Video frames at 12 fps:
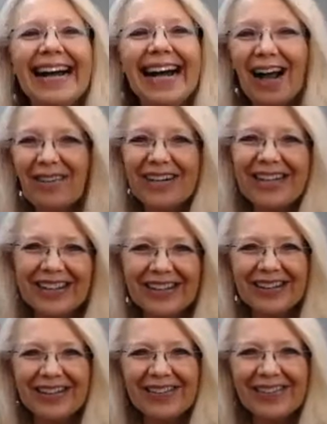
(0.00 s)
How are
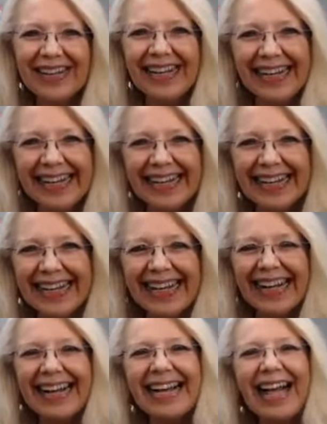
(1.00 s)
you?
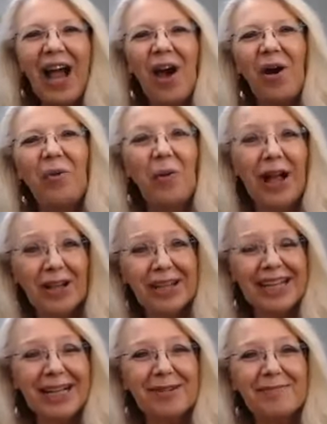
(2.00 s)

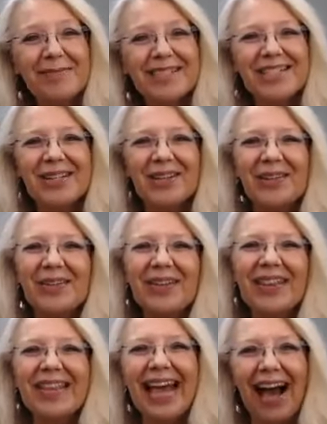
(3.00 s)
Welcome to
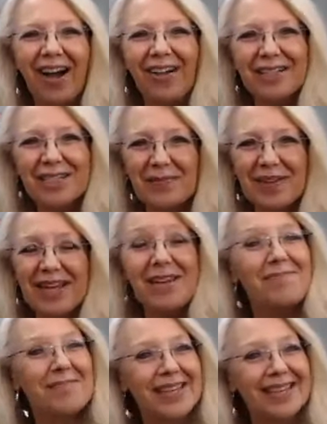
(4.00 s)
the Ultimate
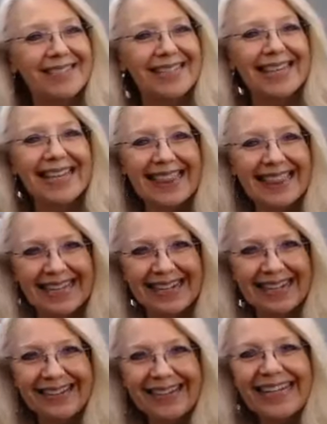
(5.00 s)
Music
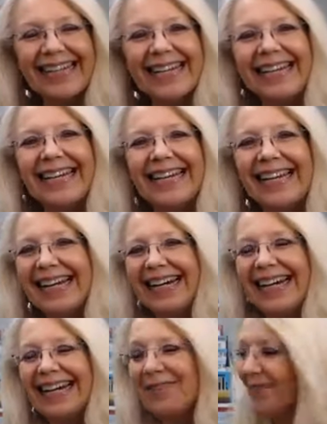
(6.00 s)
Theory
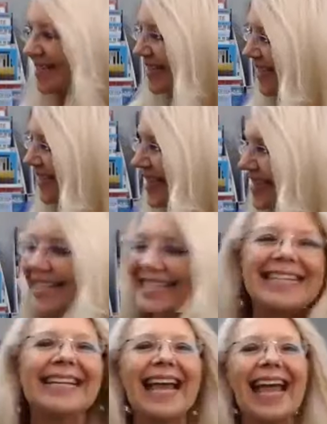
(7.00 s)
presentation
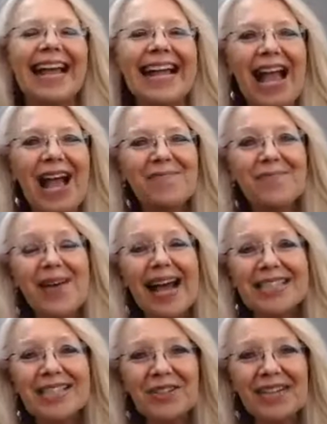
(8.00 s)
today.
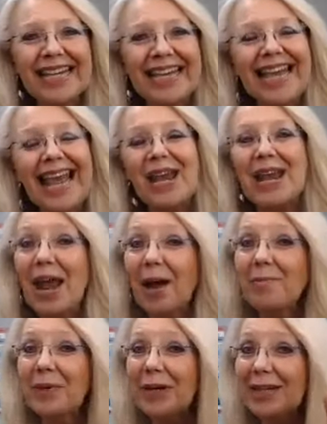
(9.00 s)
Master Key
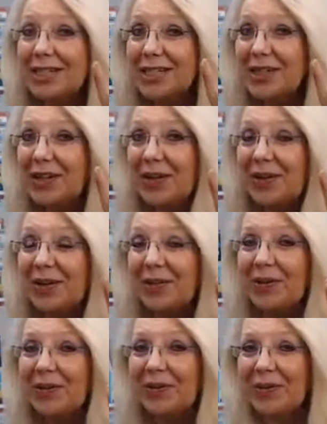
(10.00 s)
number
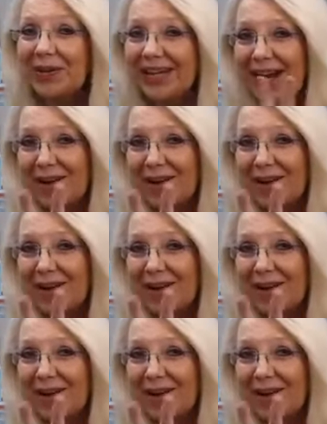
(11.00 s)
two.